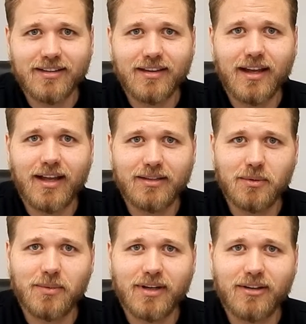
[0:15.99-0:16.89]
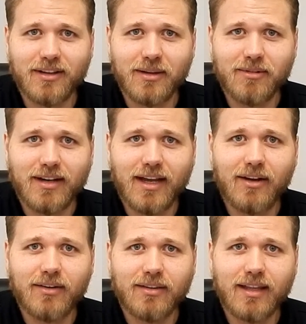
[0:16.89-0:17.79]
is what we're calling them right
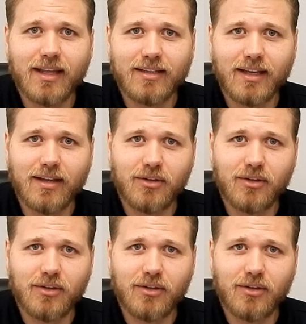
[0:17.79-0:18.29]
now, that